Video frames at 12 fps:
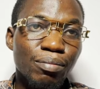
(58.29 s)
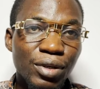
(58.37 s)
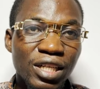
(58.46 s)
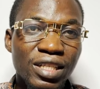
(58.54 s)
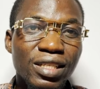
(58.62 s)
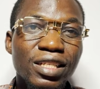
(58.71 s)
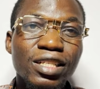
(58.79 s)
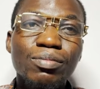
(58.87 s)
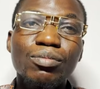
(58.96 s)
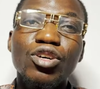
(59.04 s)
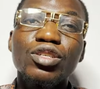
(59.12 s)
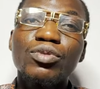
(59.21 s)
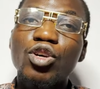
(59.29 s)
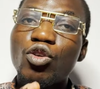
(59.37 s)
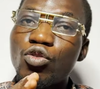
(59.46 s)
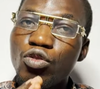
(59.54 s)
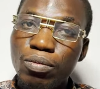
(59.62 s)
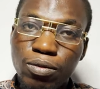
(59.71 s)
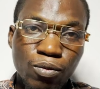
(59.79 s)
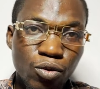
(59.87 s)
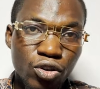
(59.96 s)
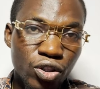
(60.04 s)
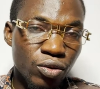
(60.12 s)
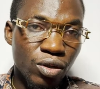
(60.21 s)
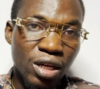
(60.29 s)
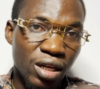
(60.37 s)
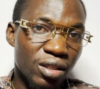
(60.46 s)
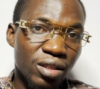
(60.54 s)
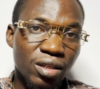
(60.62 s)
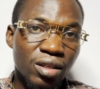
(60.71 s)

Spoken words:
Please, it must be cube sugars.